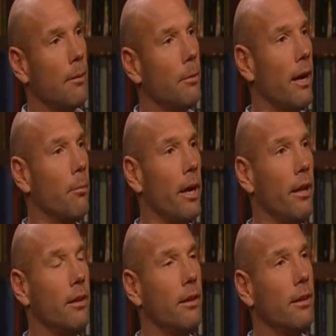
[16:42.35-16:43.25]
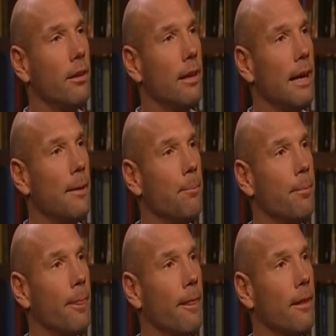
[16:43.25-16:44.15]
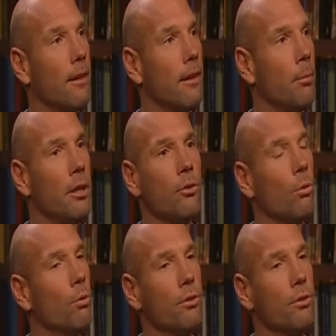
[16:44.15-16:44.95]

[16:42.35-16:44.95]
young men. But it's all